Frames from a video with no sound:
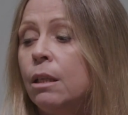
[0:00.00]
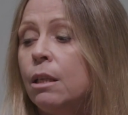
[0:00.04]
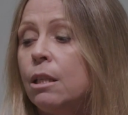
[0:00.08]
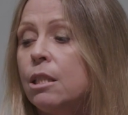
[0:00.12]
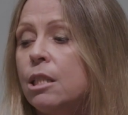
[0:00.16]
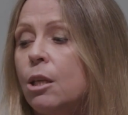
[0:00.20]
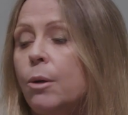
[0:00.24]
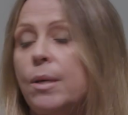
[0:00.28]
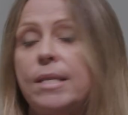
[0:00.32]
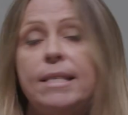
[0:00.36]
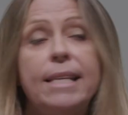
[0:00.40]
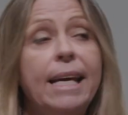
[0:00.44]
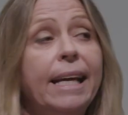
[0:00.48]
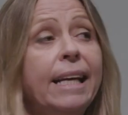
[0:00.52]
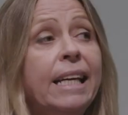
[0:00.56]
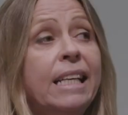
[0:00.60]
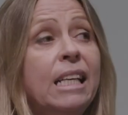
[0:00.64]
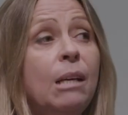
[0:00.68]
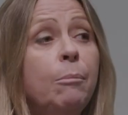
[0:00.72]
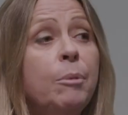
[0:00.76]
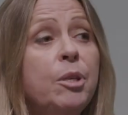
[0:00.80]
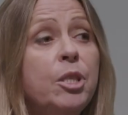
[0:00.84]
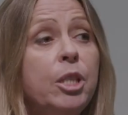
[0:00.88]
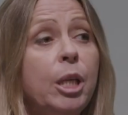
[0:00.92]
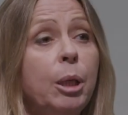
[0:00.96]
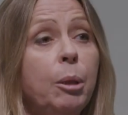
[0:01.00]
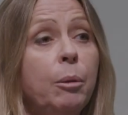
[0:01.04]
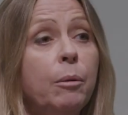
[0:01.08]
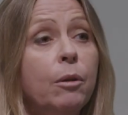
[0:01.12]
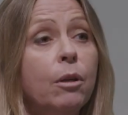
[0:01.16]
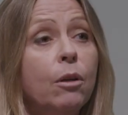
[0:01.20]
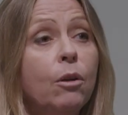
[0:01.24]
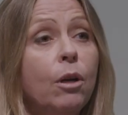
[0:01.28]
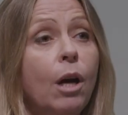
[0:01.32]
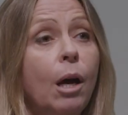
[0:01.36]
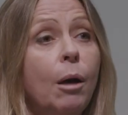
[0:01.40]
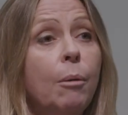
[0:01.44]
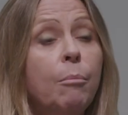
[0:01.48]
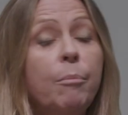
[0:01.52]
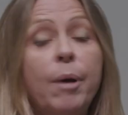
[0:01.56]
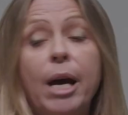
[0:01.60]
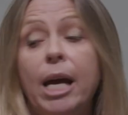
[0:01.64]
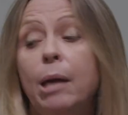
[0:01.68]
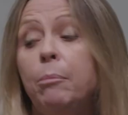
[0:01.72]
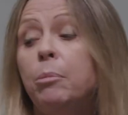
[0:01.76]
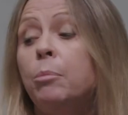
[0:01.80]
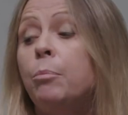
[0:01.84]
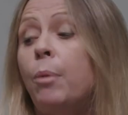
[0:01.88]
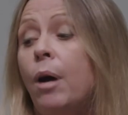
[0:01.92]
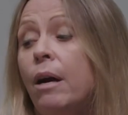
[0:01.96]
So a second imaging
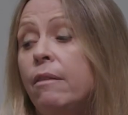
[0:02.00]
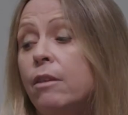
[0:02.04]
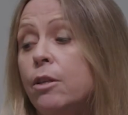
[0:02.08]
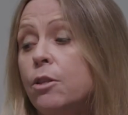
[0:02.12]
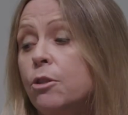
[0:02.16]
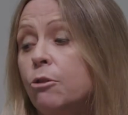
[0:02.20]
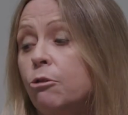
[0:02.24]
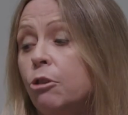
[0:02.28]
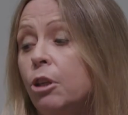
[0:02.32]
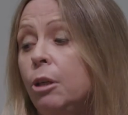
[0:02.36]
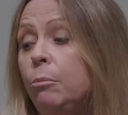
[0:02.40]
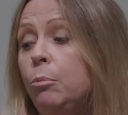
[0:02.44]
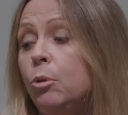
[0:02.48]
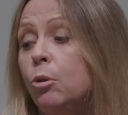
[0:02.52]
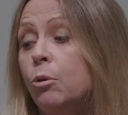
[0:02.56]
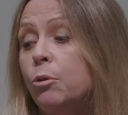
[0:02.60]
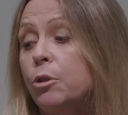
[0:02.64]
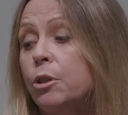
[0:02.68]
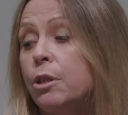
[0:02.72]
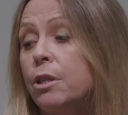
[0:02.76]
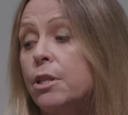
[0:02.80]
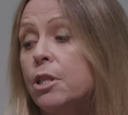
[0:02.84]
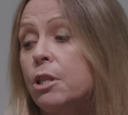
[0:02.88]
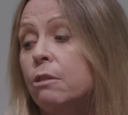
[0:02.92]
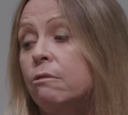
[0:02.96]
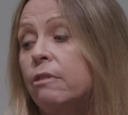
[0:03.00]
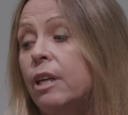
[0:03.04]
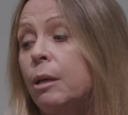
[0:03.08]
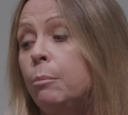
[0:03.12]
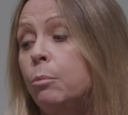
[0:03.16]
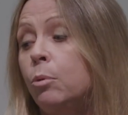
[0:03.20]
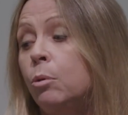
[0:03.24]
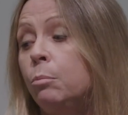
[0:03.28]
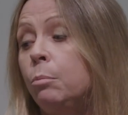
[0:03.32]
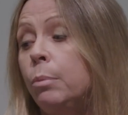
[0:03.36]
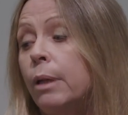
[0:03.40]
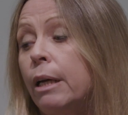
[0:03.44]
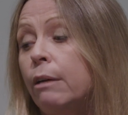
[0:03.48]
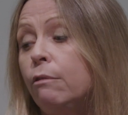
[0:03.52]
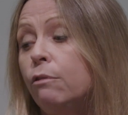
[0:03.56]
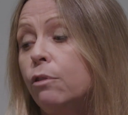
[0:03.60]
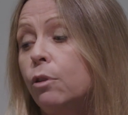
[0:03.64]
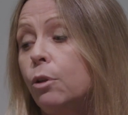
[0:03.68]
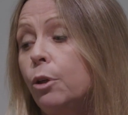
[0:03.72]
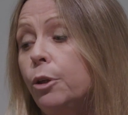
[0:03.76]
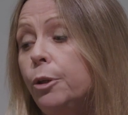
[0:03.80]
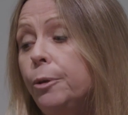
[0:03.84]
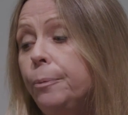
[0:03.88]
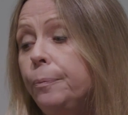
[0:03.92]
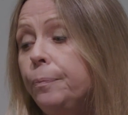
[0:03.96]
paper by this group looked at cerebral blood
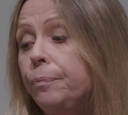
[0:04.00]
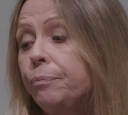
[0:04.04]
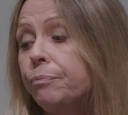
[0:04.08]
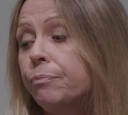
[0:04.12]
flow